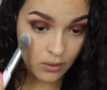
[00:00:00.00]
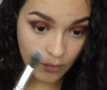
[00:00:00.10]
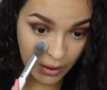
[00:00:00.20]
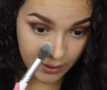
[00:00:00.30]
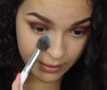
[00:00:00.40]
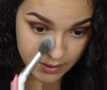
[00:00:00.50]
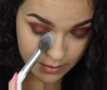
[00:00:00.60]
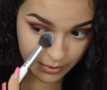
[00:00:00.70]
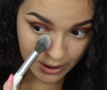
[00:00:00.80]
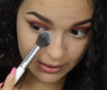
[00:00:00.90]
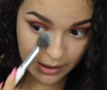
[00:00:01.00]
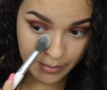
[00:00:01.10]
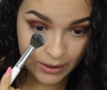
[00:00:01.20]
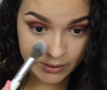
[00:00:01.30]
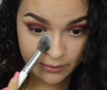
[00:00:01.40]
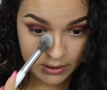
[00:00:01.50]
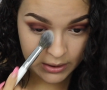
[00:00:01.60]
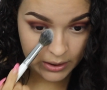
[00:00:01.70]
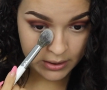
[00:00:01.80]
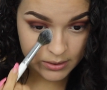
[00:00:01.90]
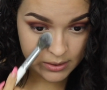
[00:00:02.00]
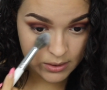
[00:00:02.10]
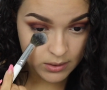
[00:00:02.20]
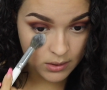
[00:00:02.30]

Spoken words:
Wow, this applied that powder really nice.